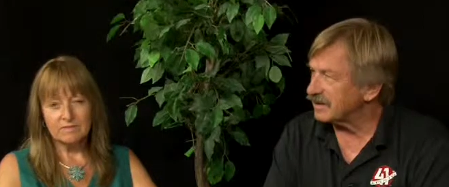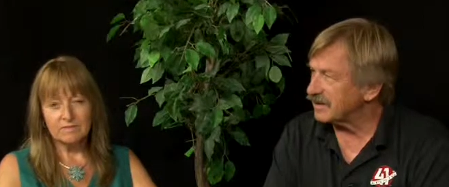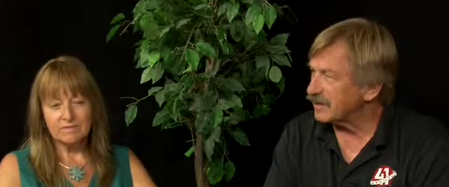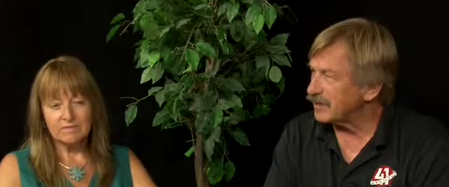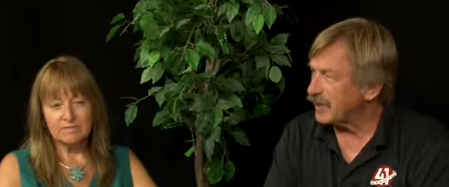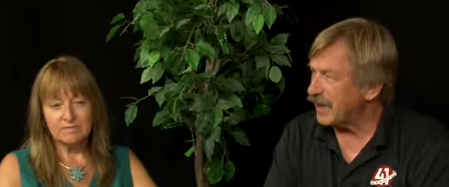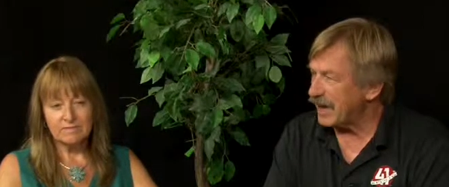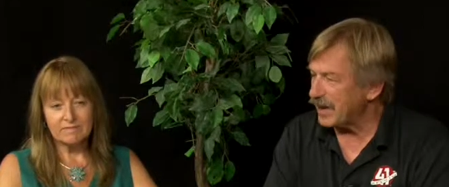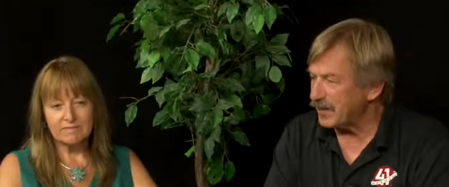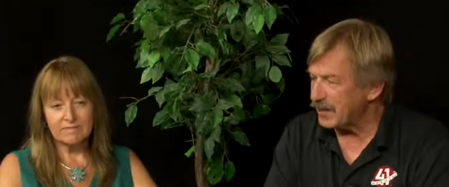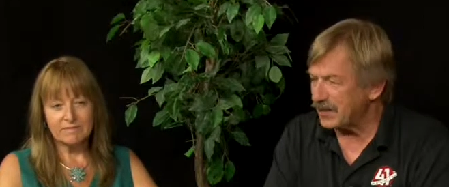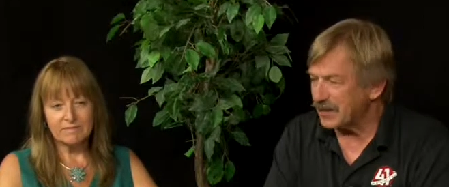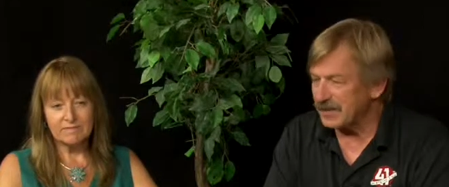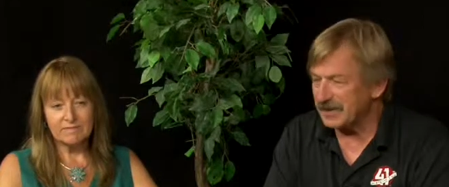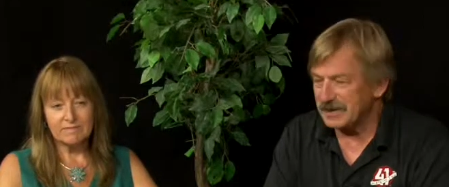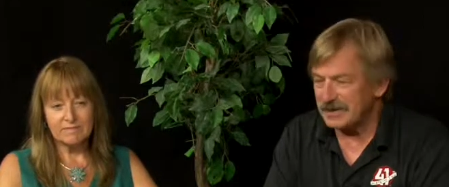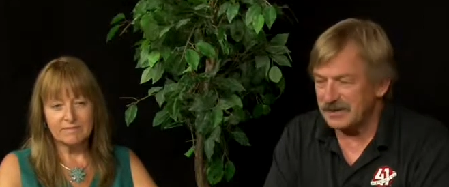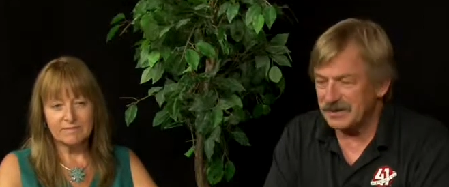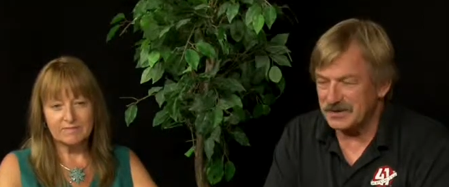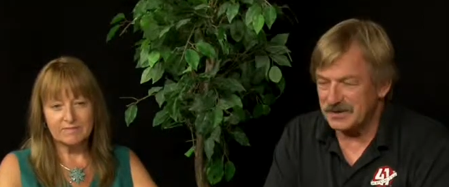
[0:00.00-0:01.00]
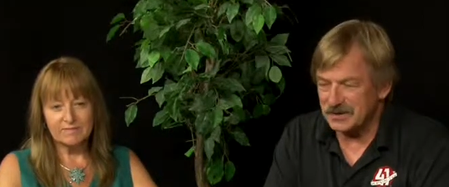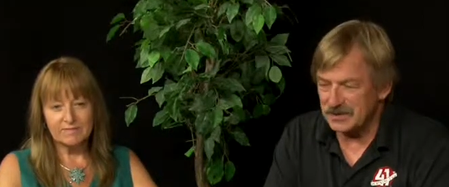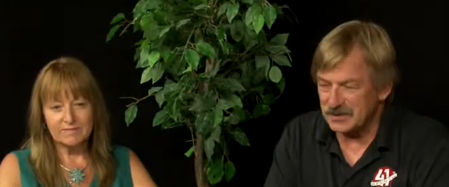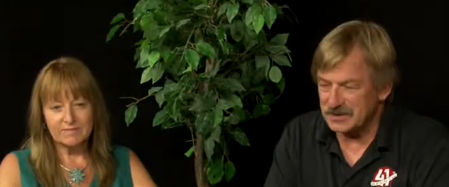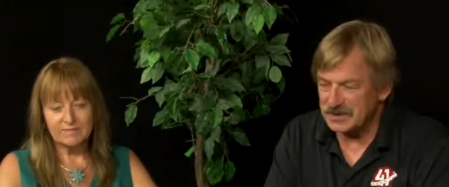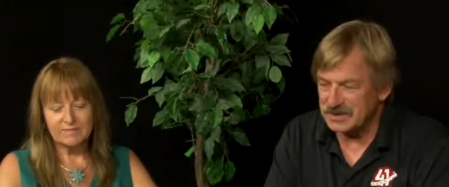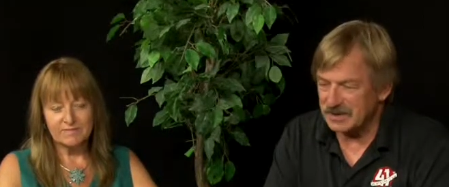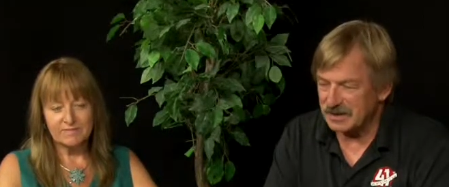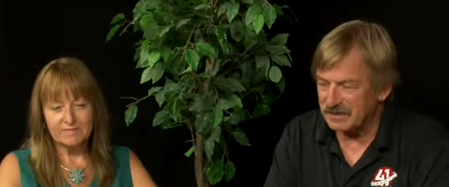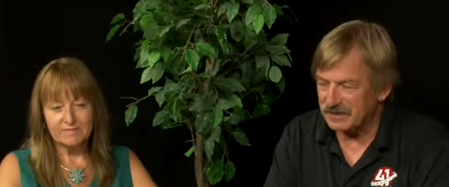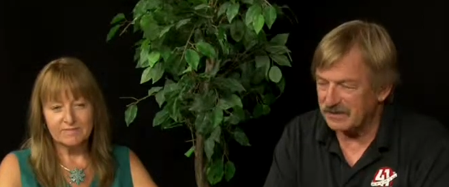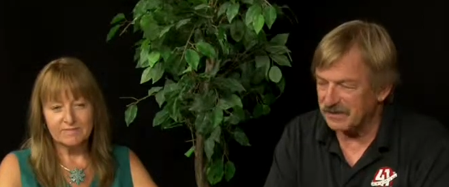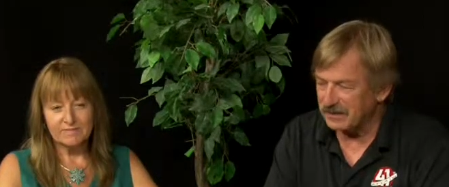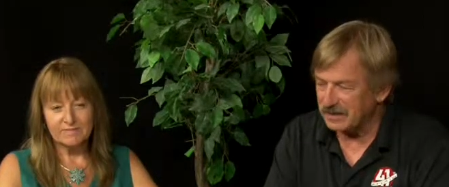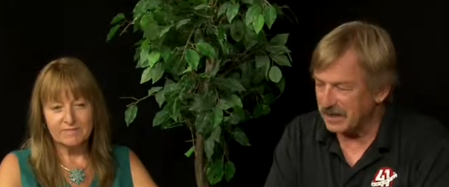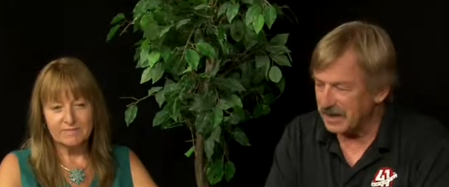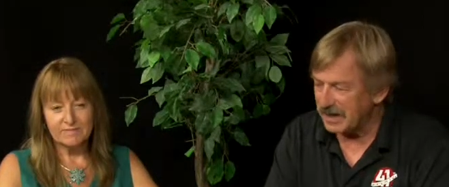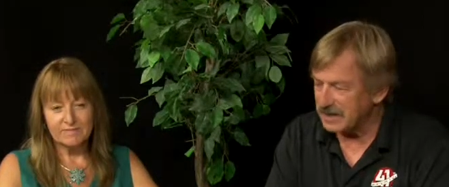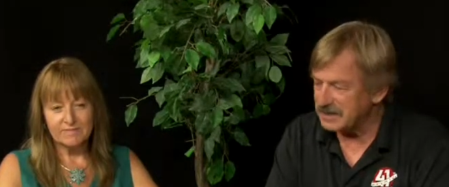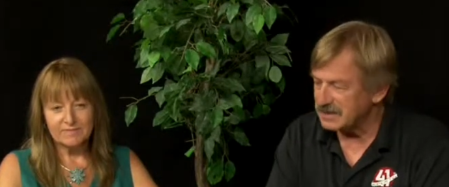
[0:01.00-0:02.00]
Speaker 1: the paper and the news of
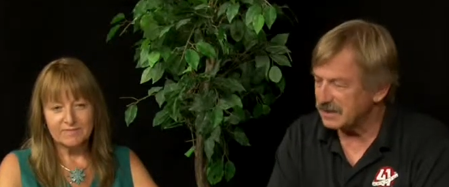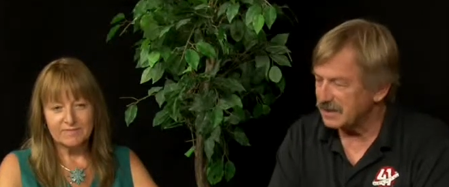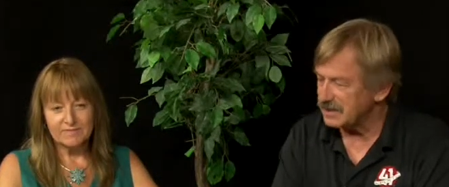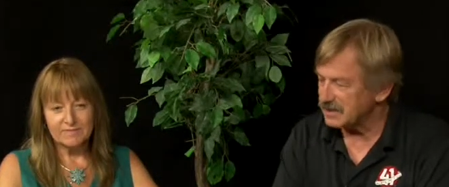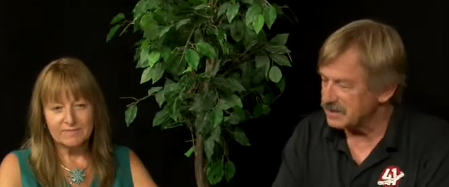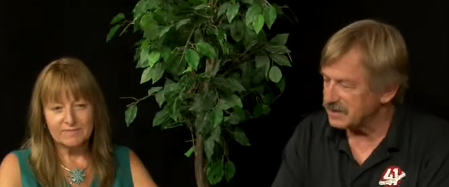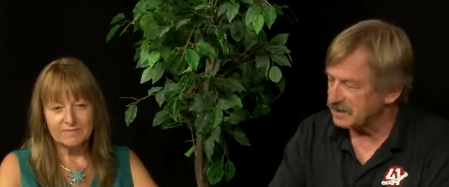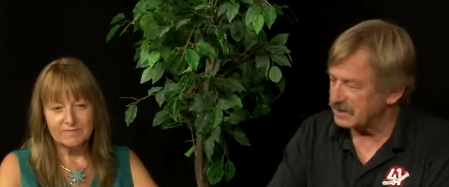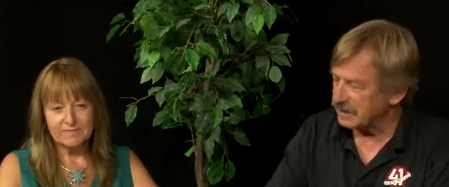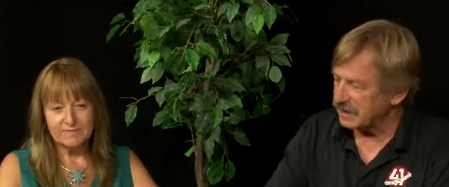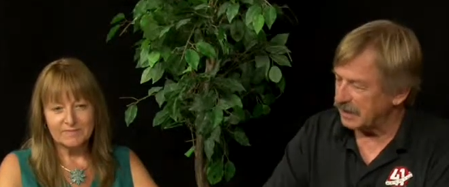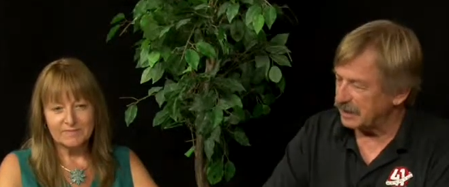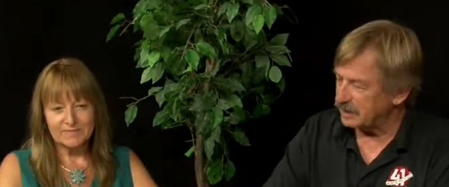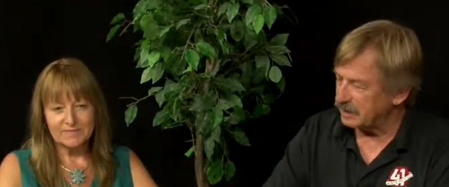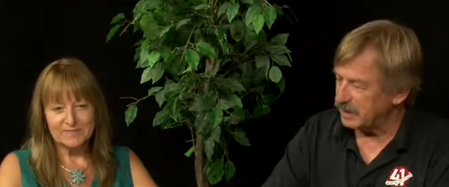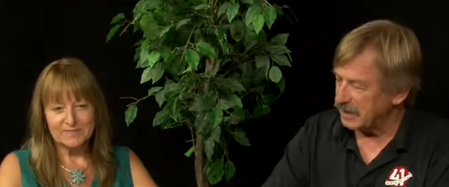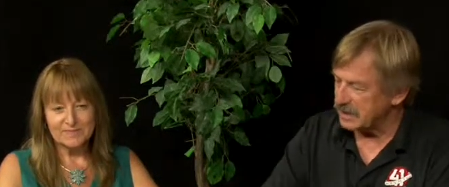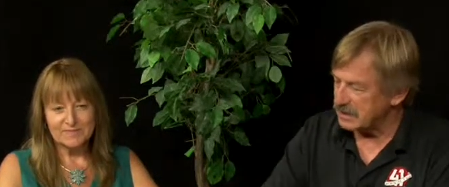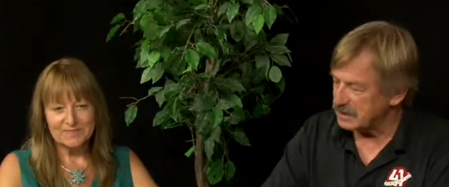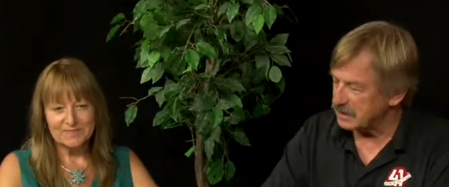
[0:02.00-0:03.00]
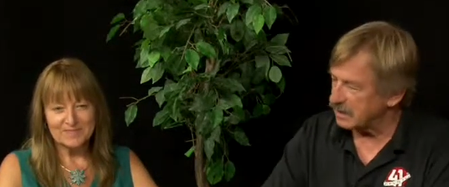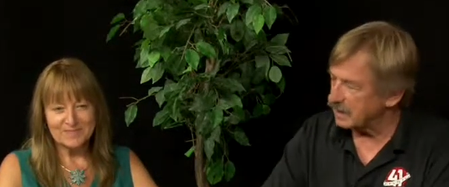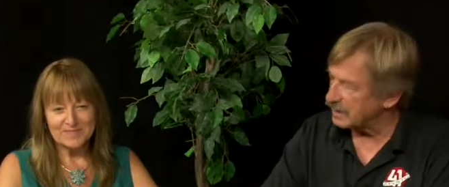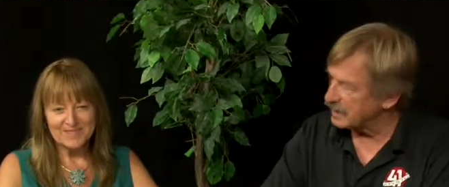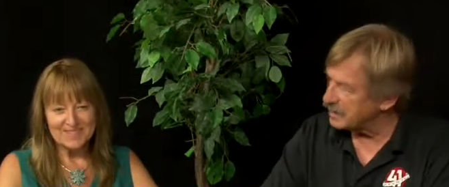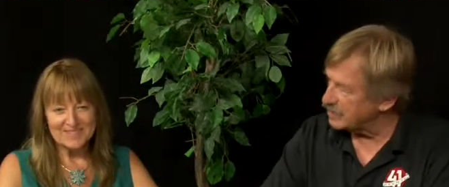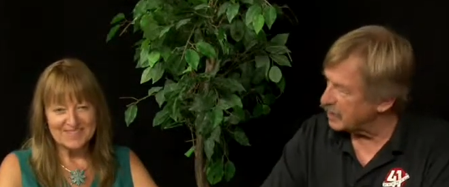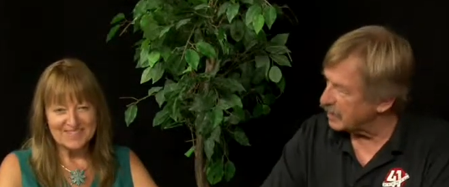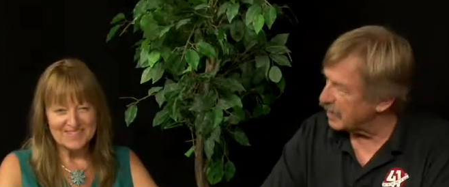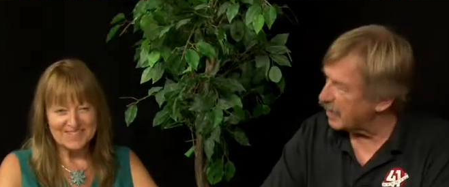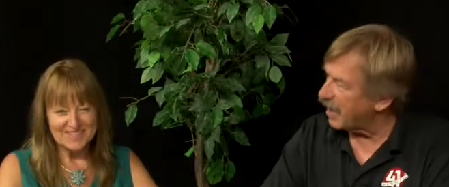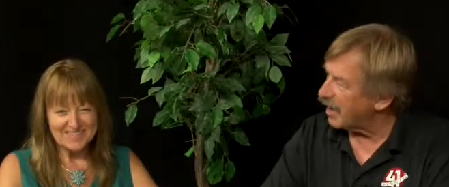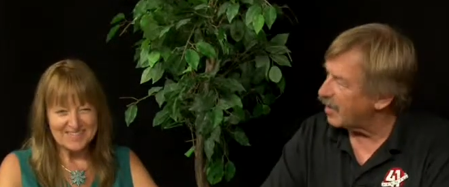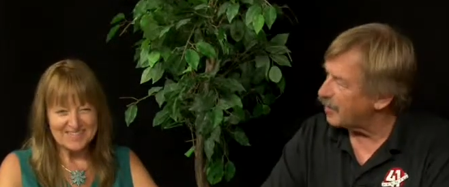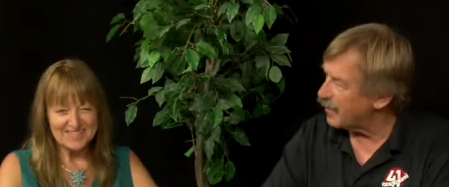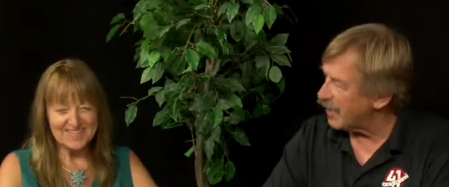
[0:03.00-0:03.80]
late, and it's and basically it's been all